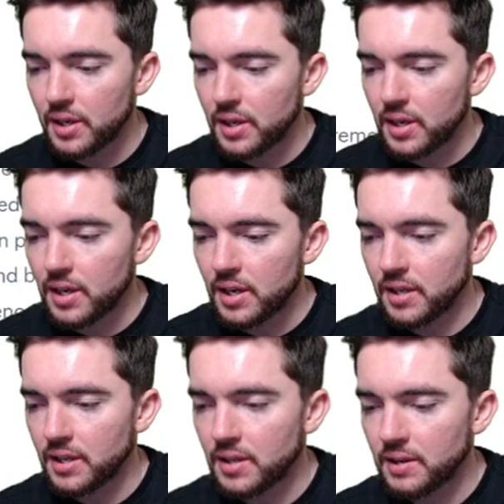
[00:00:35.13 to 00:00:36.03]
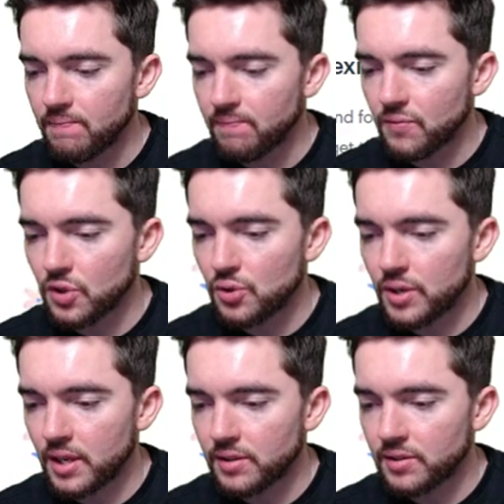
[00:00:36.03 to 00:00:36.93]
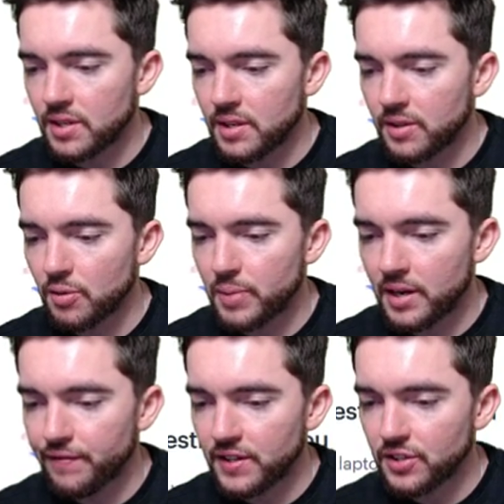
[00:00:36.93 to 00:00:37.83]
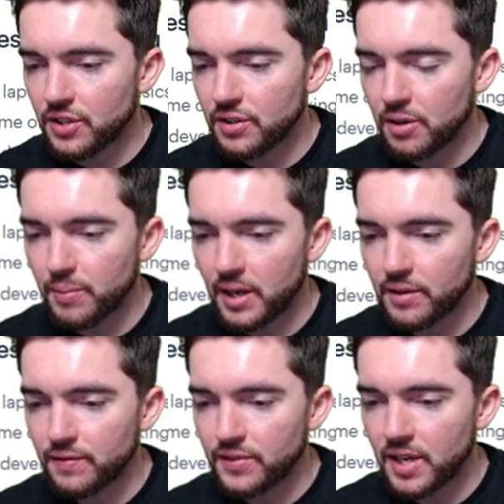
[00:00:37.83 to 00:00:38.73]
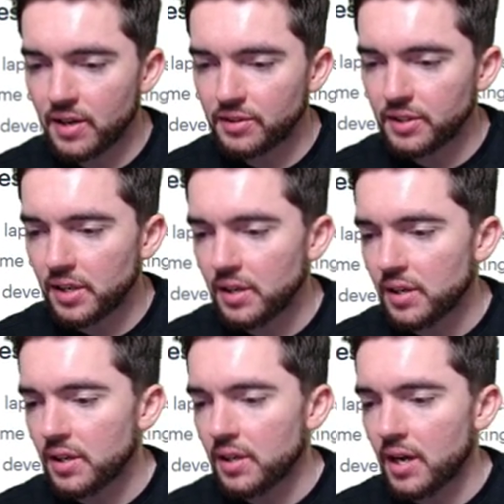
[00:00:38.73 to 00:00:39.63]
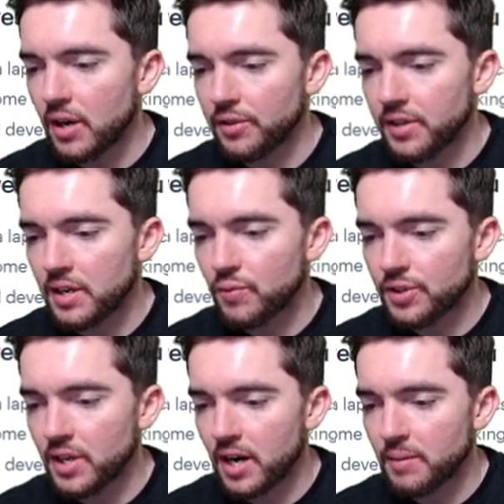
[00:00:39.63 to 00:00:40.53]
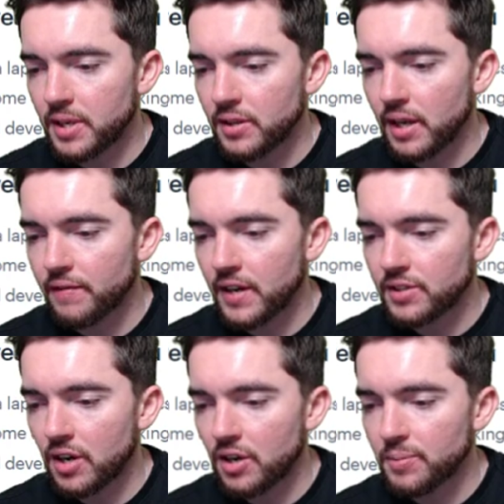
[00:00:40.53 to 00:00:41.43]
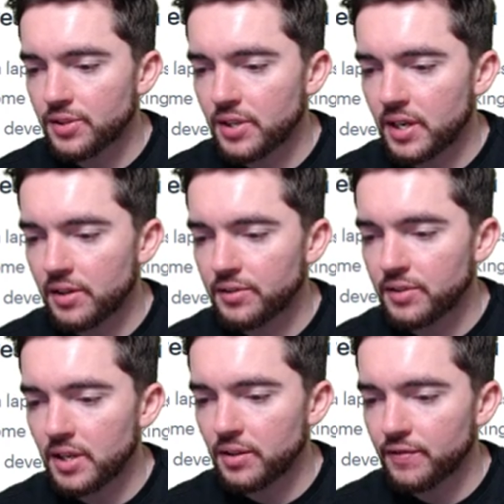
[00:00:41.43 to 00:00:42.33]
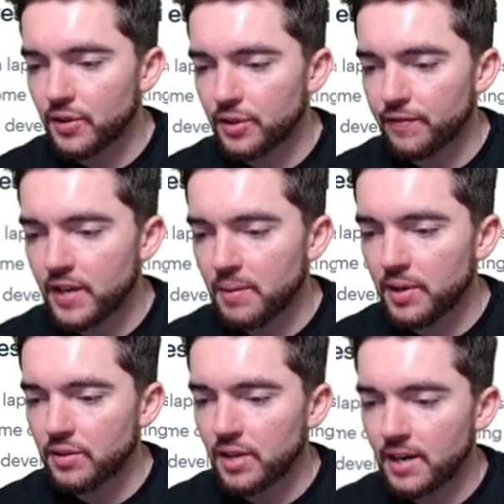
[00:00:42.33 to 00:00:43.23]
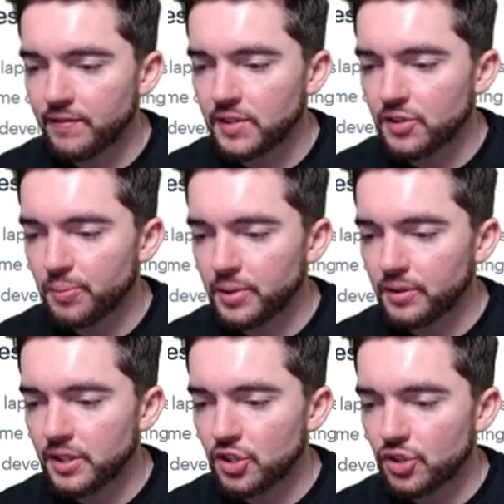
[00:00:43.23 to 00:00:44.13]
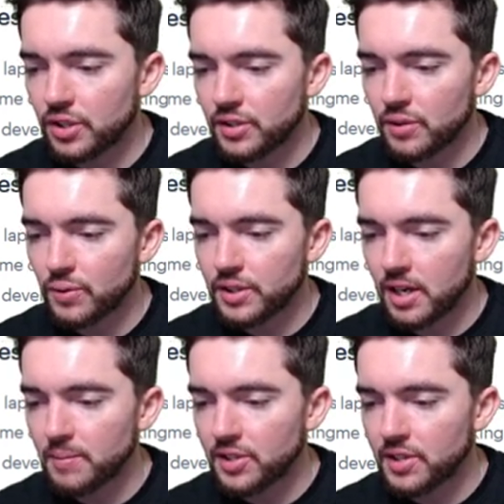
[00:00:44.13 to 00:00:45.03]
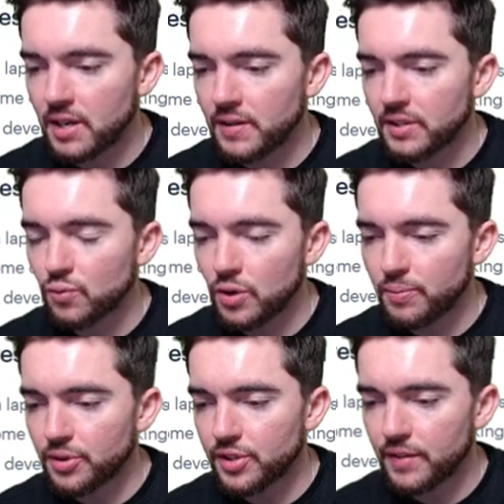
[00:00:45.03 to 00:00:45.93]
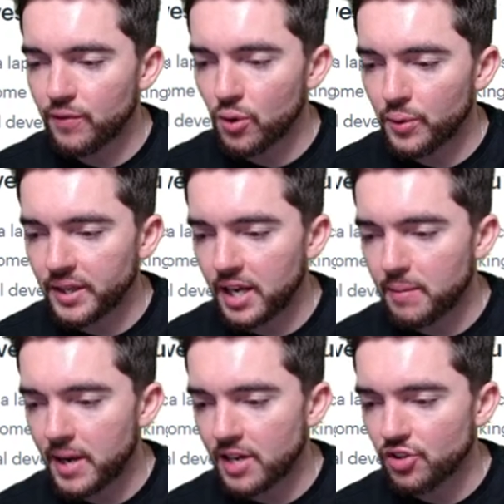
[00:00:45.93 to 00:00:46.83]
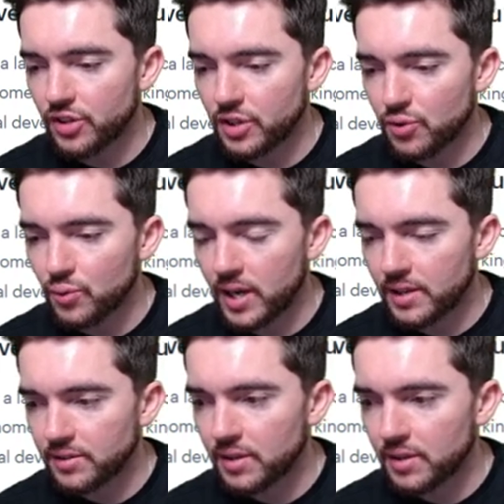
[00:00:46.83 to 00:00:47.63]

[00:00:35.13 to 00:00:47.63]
And then you can see their benefits here, competitive salary, health and retirement. They invest 100% health dental for your family, life, disability insurance, and retirement savings, 1% 401k match in the US,